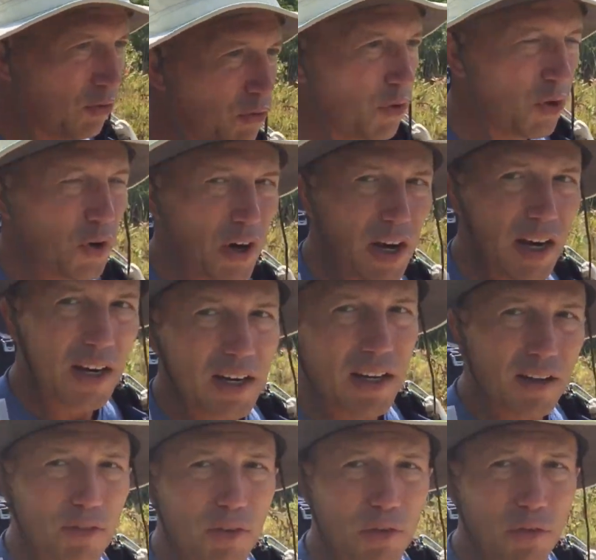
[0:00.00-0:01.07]
variety
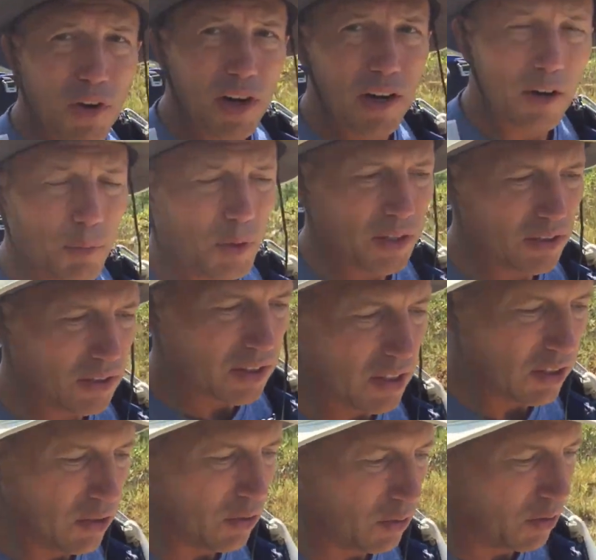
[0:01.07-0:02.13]
of environments that
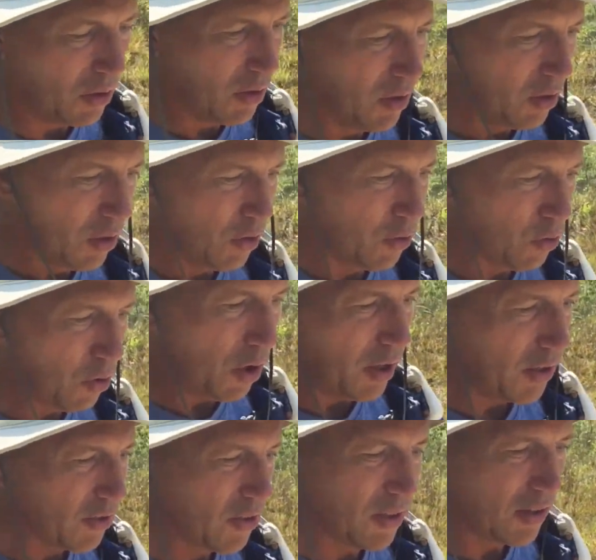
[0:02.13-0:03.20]
you
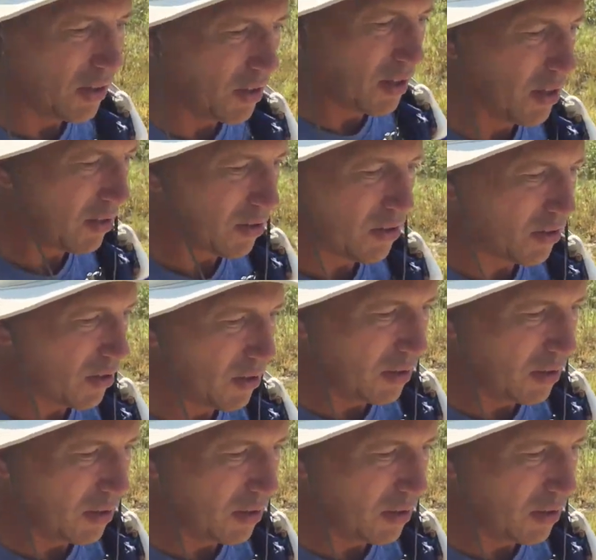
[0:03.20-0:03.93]
cross. It's,